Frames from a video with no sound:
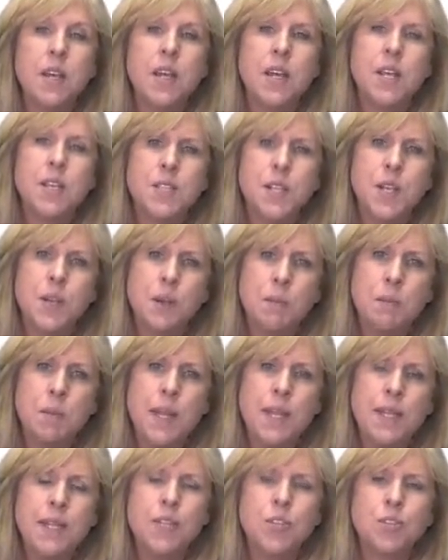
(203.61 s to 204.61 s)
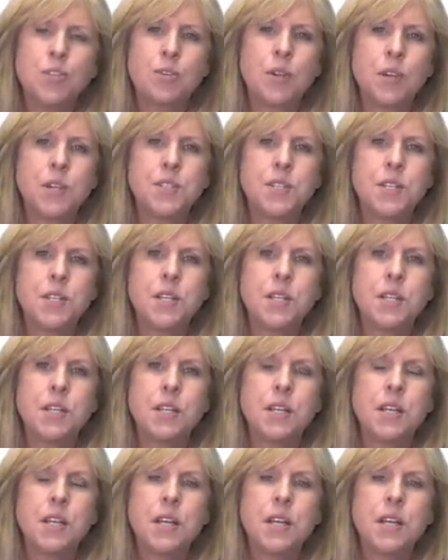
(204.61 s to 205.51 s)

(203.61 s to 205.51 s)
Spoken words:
Is their opinion trusted?